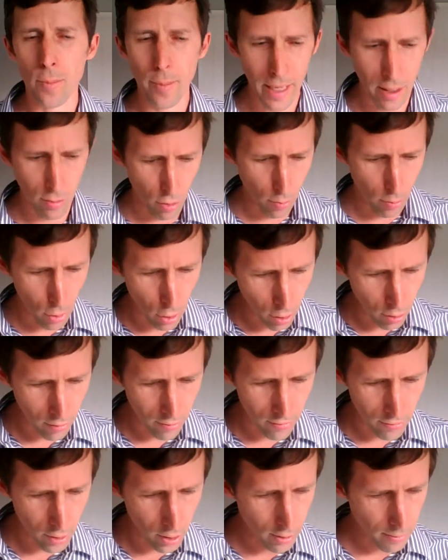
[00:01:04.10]
been
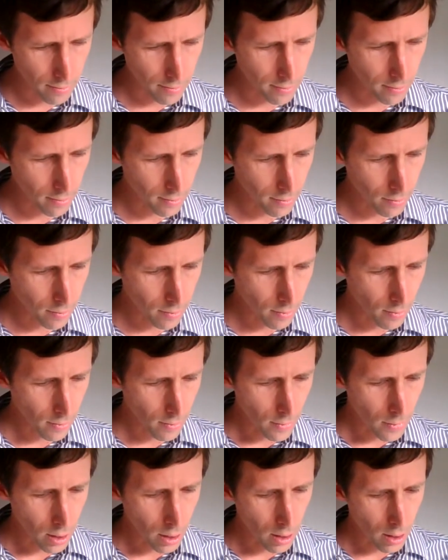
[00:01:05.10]
removed.
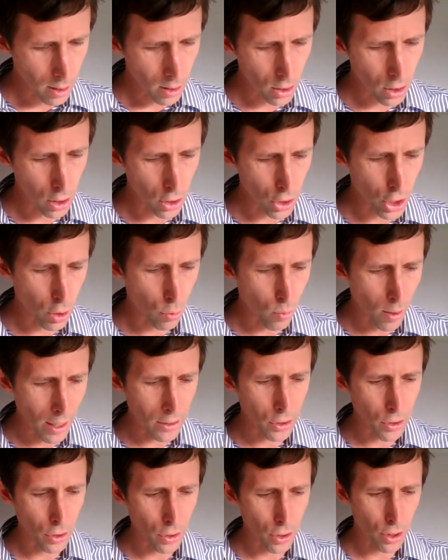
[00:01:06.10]
And so she
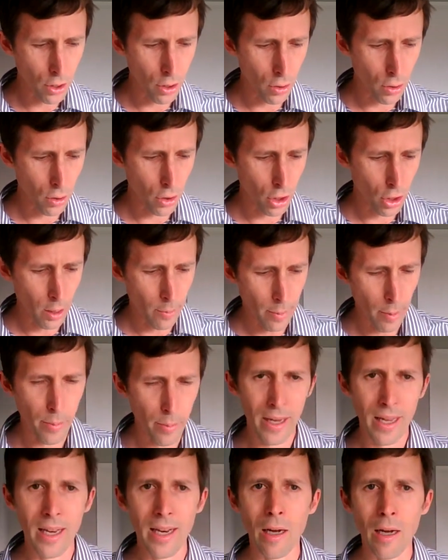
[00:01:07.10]
runs to Simon
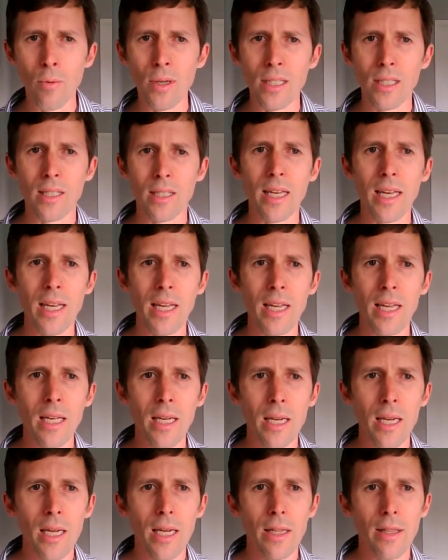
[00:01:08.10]
Peter. We see
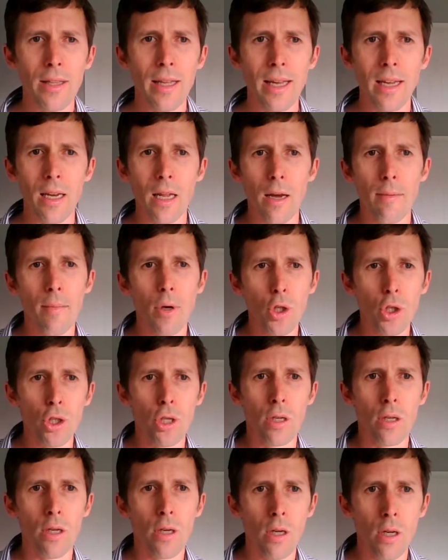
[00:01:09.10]
that
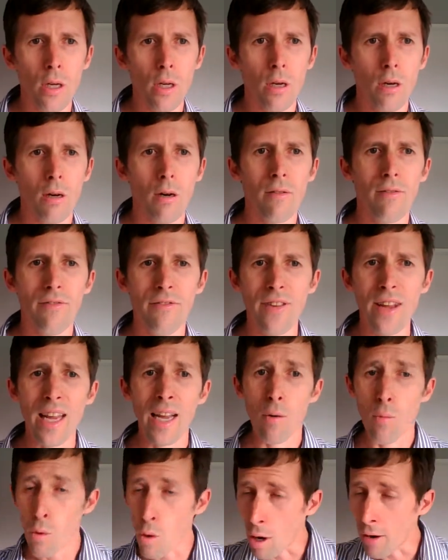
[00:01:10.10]
emotion of fear.
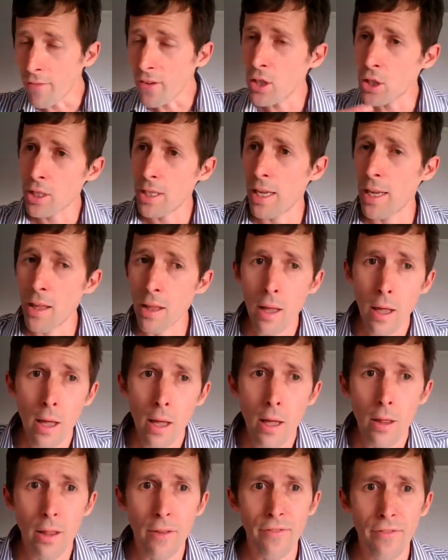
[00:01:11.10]
Well, obviously,
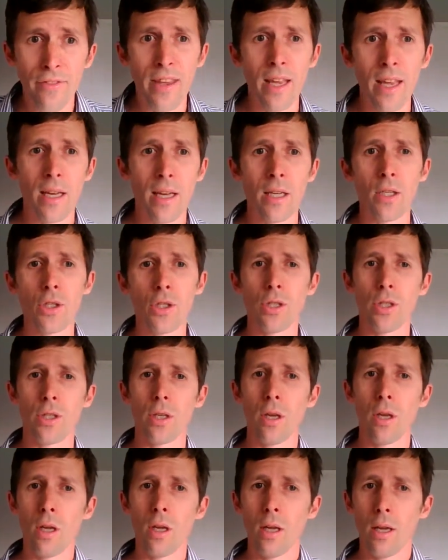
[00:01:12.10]
the fear is
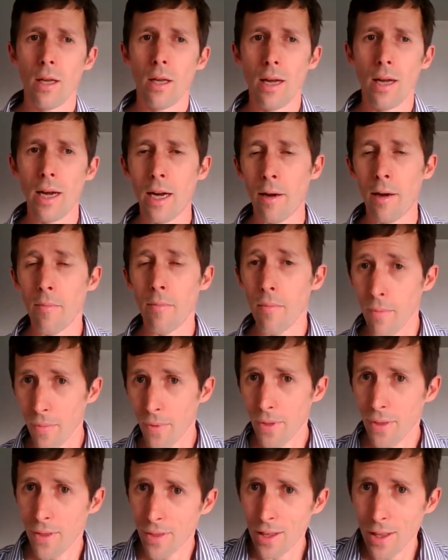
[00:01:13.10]
that
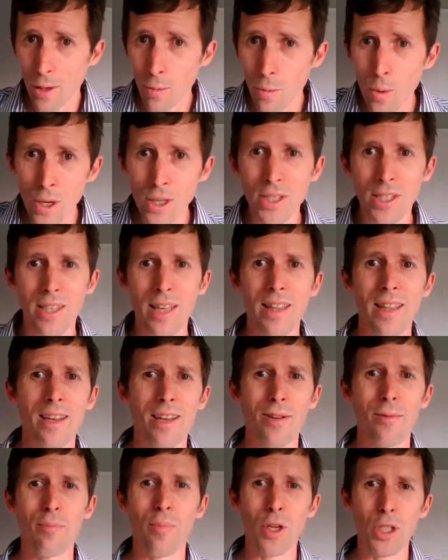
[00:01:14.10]
the worst thing that
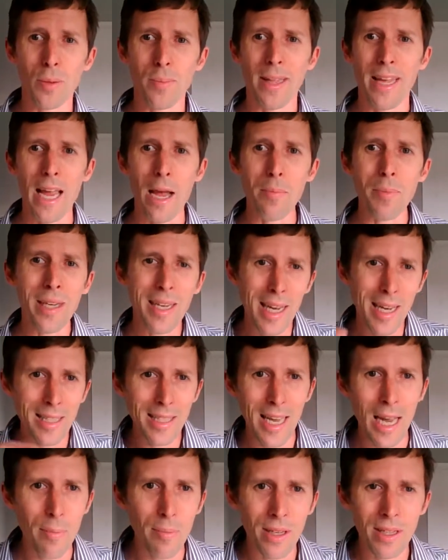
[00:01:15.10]
could possibly happen has
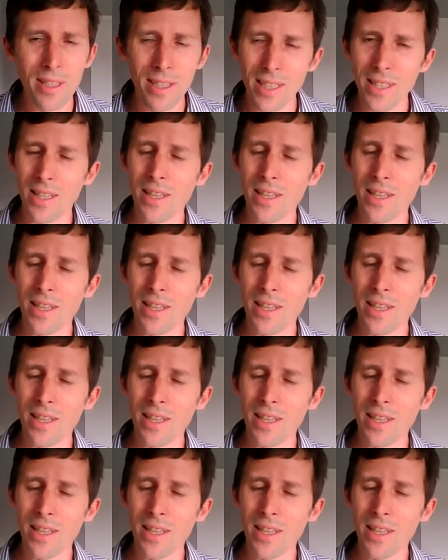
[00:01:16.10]
happened